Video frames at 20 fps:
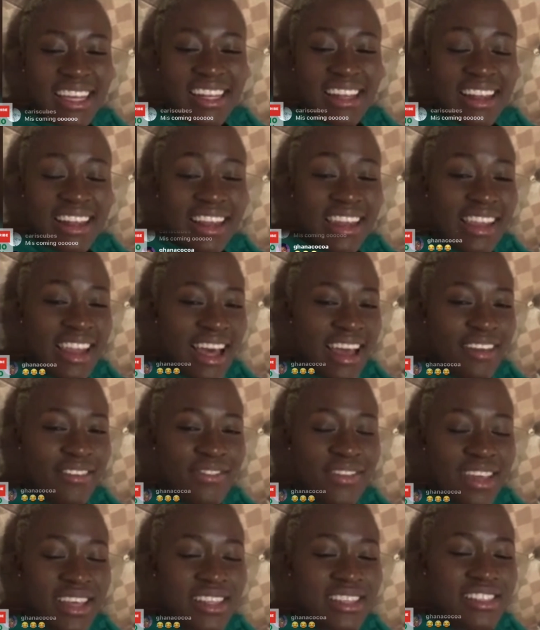Life
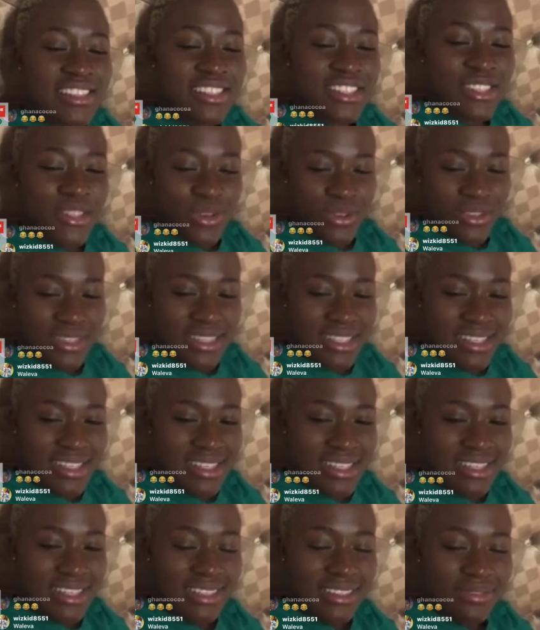is short.